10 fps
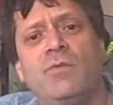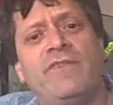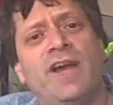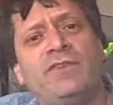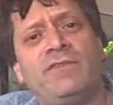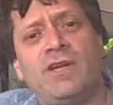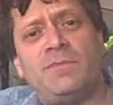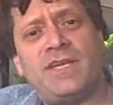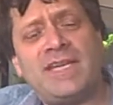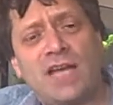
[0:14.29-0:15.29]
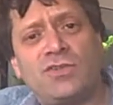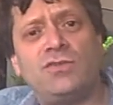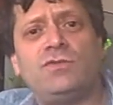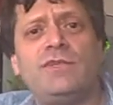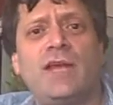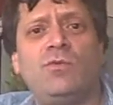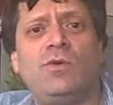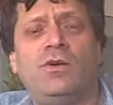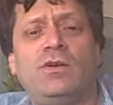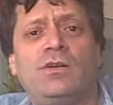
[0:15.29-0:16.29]
We've now developed a national
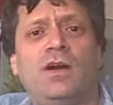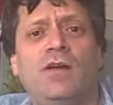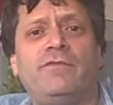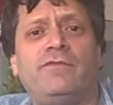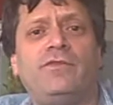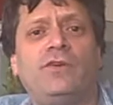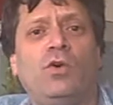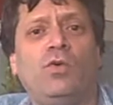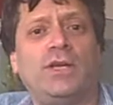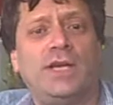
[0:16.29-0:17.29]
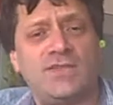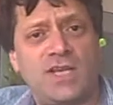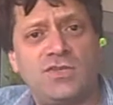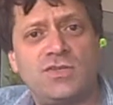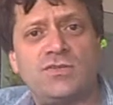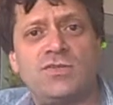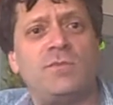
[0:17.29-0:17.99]
network of organisations.